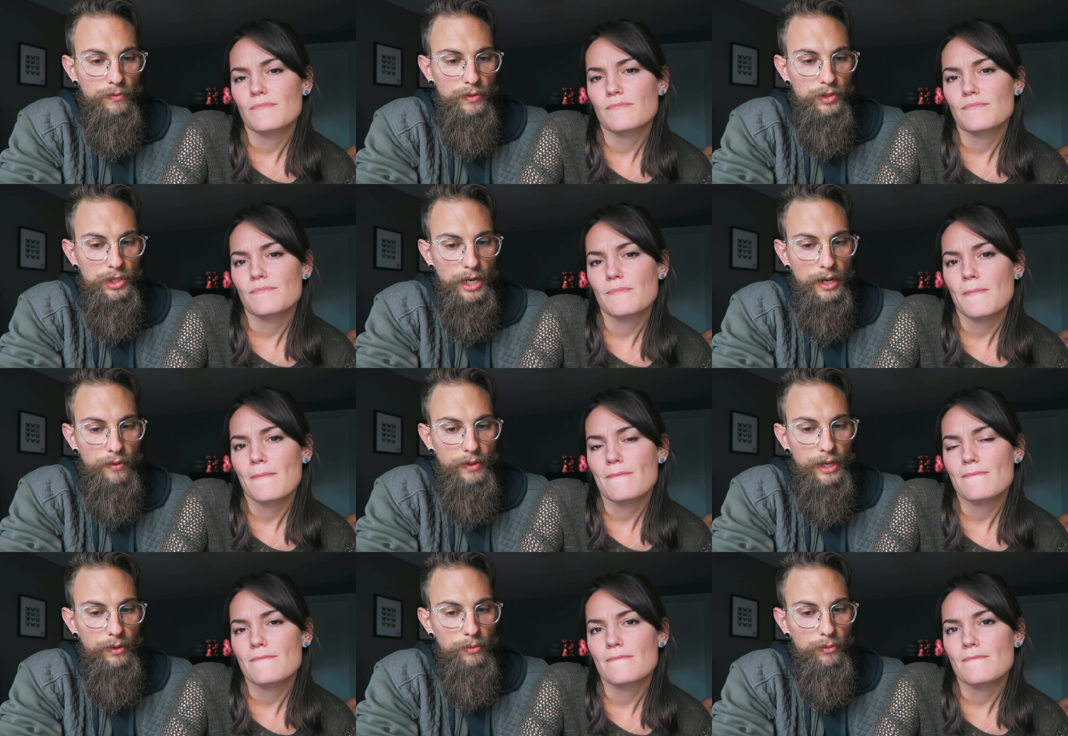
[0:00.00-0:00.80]
Speaker 1: the
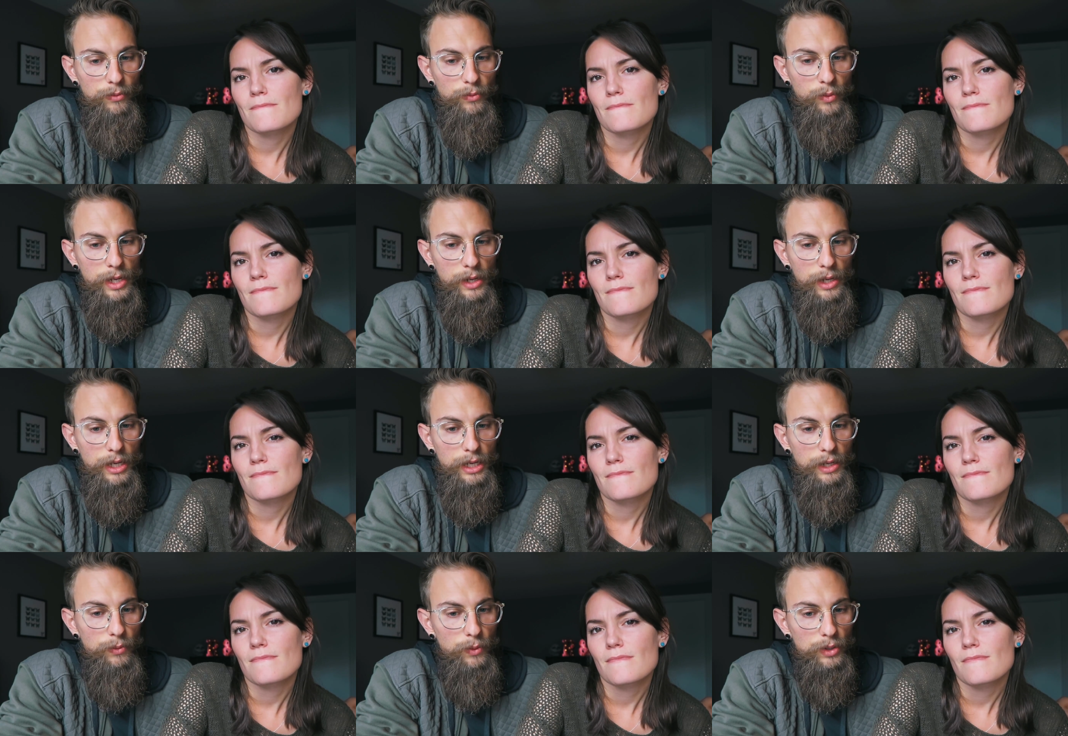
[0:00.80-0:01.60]
child that
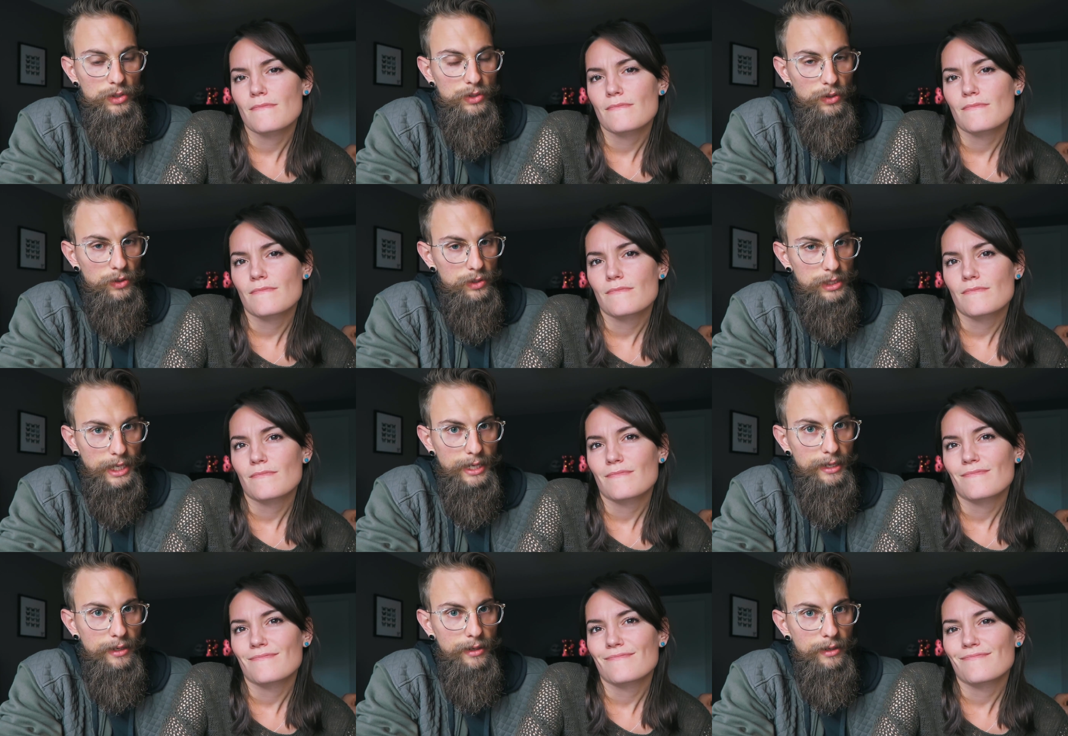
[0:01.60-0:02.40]
we were so
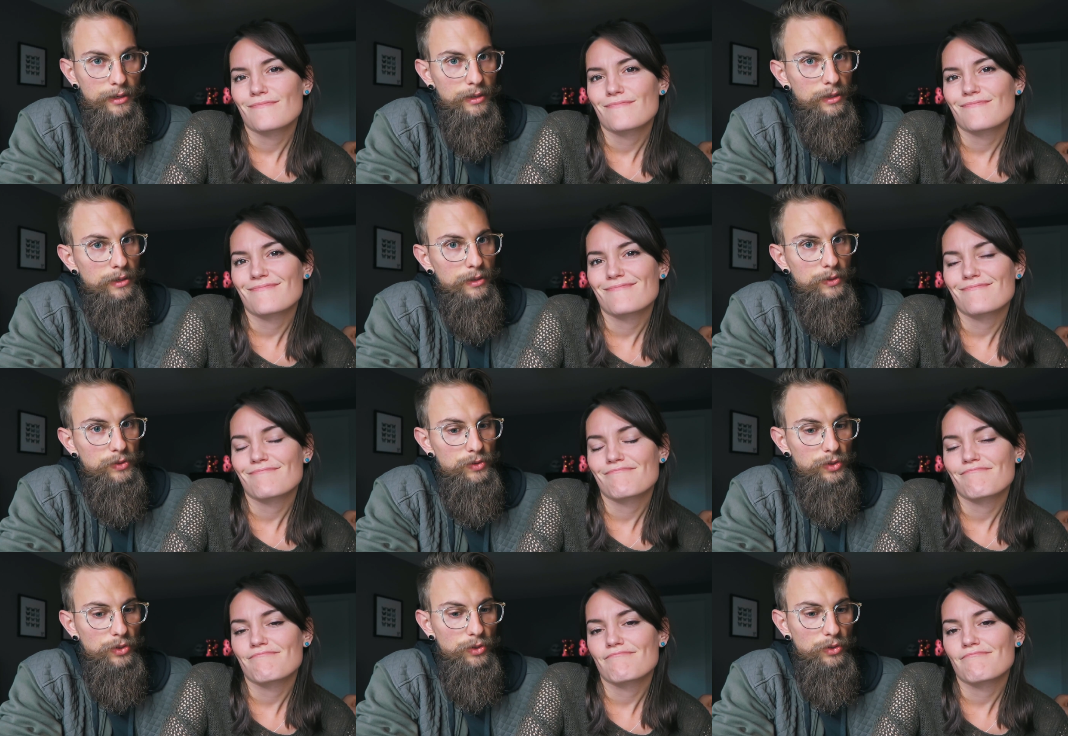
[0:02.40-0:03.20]
excited
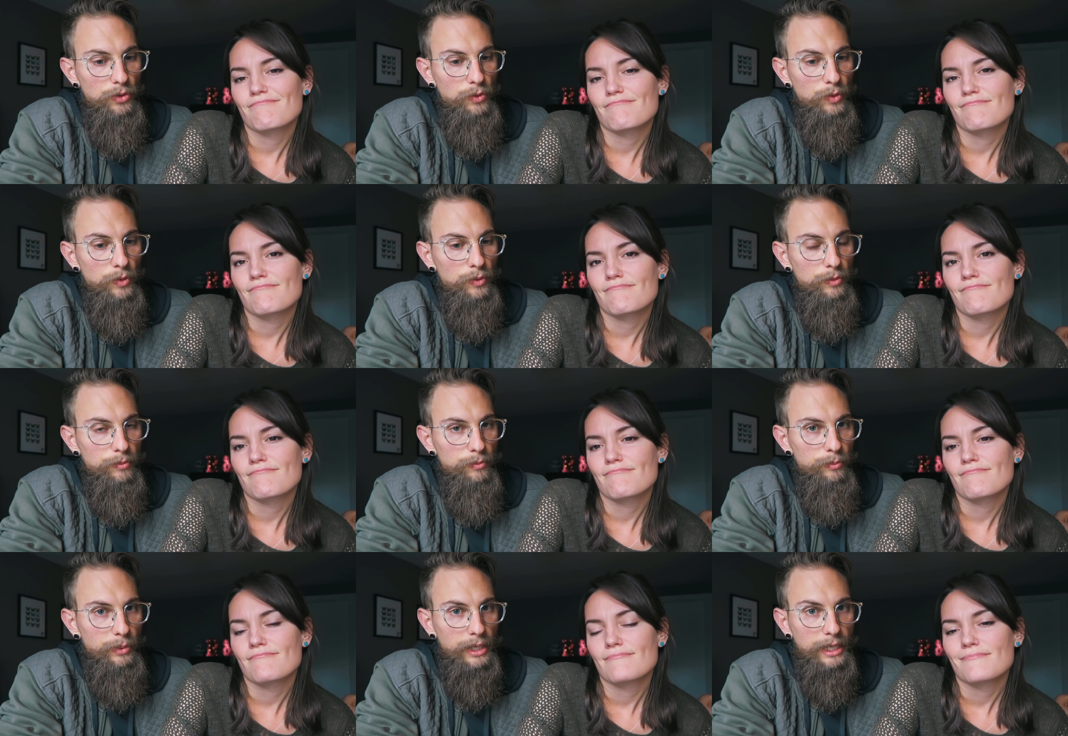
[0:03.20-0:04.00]
to
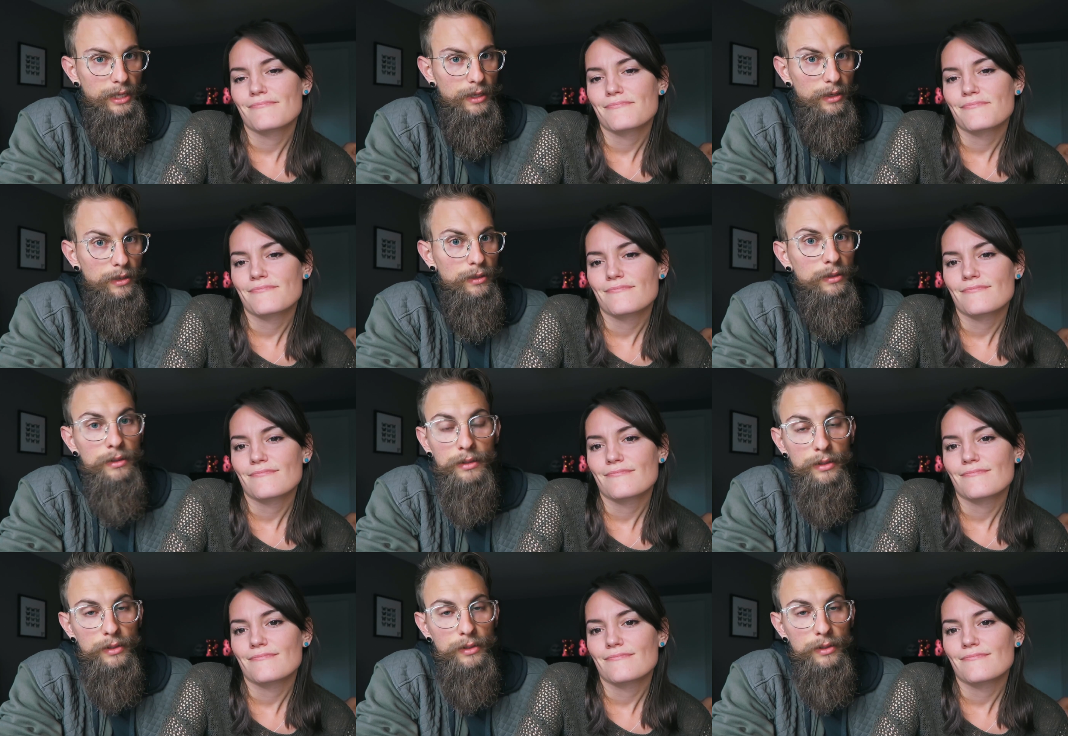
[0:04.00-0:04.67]
bring in